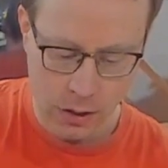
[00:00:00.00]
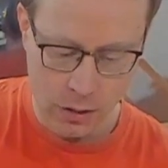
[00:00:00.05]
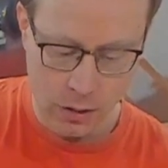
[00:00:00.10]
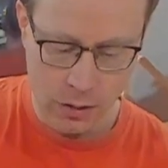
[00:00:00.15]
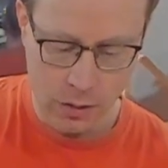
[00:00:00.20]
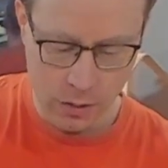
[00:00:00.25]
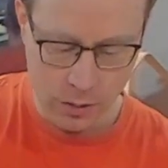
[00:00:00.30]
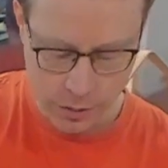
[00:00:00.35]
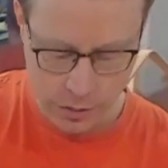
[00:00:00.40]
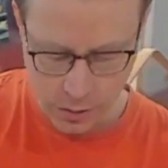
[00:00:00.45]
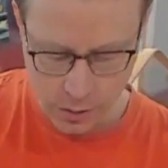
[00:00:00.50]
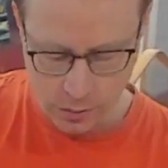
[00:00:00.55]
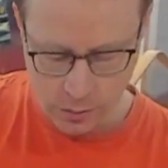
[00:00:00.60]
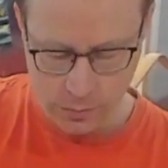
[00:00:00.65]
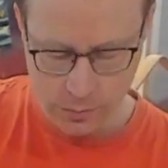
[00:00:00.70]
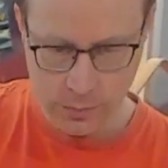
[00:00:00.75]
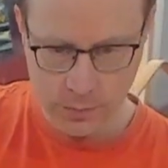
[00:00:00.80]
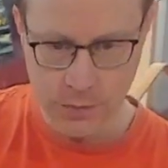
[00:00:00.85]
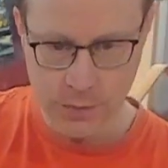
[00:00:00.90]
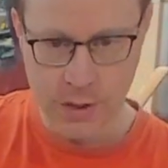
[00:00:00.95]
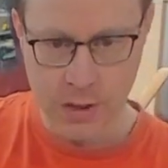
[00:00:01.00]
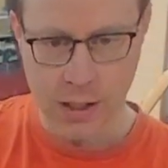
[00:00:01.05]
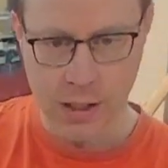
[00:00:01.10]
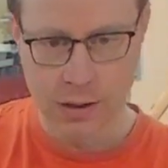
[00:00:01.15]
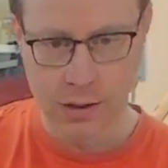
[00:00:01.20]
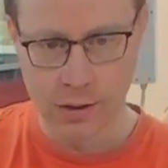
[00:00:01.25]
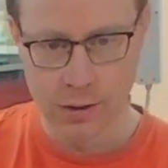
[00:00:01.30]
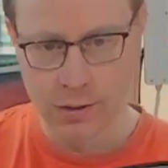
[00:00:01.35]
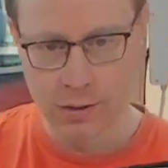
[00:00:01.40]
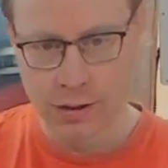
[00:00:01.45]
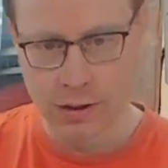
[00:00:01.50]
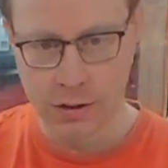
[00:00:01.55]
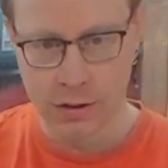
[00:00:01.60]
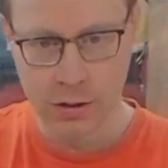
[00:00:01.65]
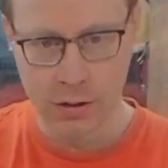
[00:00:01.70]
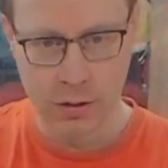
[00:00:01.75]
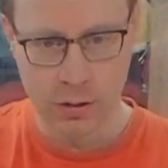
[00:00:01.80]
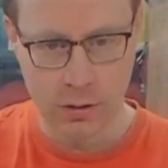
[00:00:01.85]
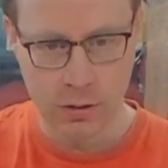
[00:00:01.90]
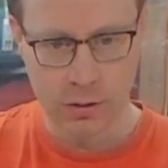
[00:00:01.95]
Also, check that
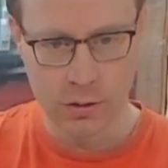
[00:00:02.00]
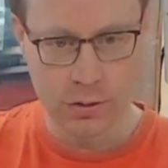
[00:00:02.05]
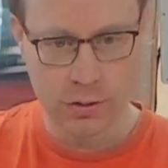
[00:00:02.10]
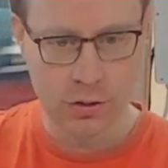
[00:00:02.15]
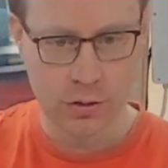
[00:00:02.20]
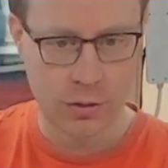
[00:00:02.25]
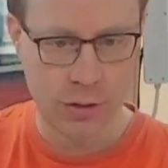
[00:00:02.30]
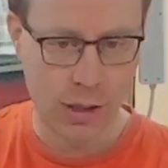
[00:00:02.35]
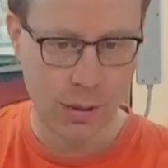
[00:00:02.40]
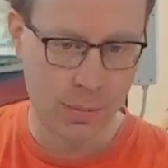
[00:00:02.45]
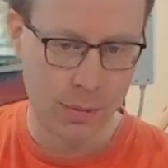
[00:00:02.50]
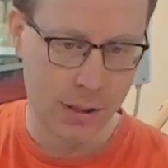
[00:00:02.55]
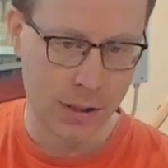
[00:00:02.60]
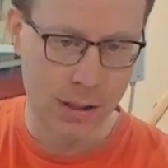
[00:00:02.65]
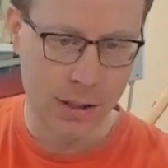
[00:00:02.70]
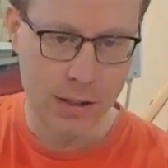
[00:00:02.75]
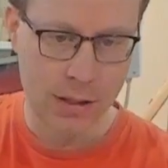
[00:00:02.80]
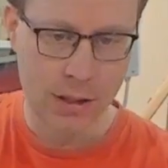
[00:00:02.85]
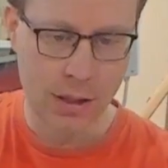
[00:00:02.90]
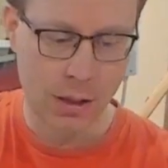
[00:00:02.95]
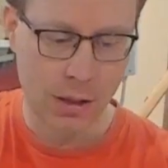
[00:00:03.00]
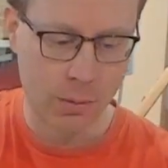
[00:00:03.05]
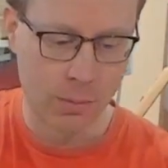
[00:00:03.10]
the strap is